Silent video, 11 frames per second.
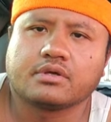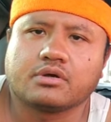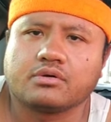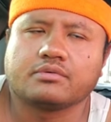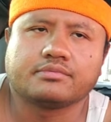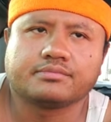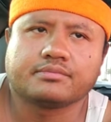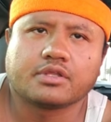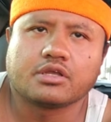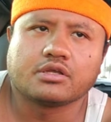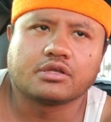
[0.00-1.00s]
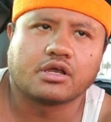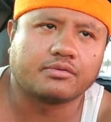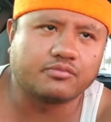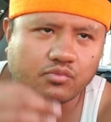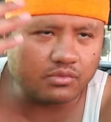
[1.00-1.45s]
hell,
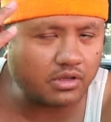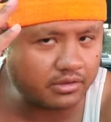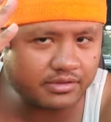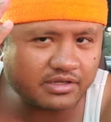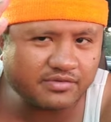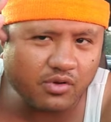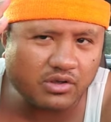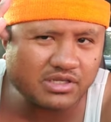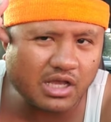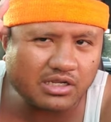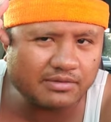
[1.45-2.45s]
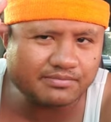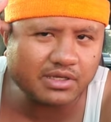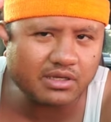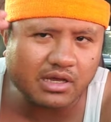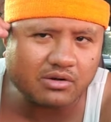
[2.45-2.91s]
yeah, as far as I lived
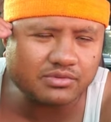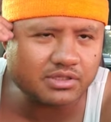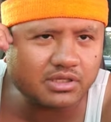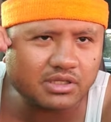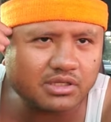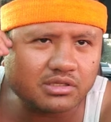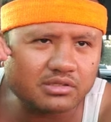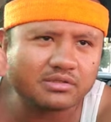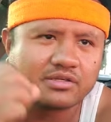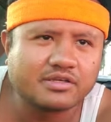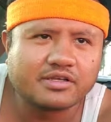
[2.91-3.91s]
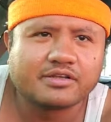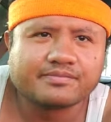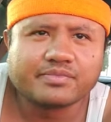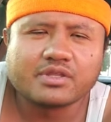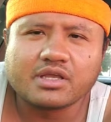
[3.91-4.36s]
there, I don't see any
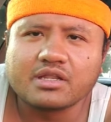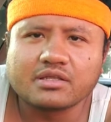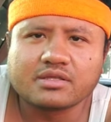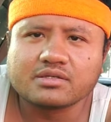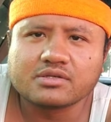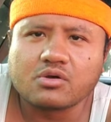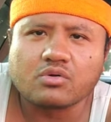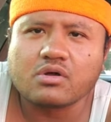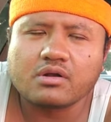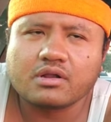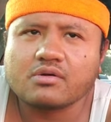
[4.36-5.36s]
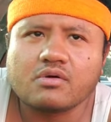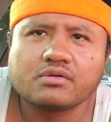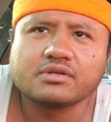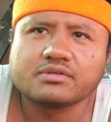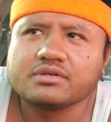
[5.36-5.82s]
anything going on at
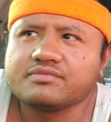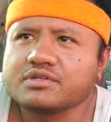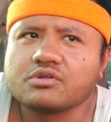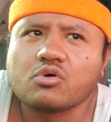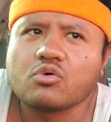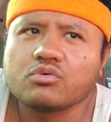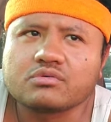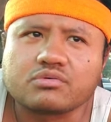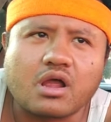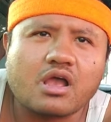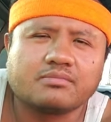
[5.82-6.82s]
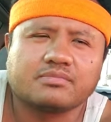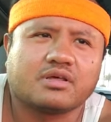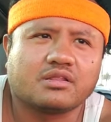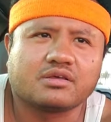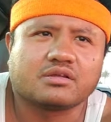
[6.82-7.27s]
all. There, there, was no crime,
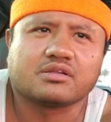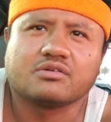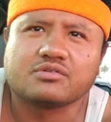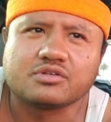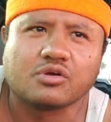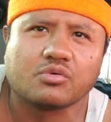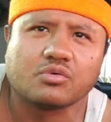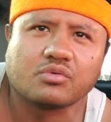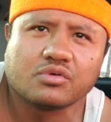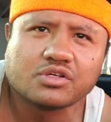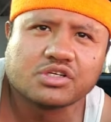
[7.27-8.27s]
nothing. There was no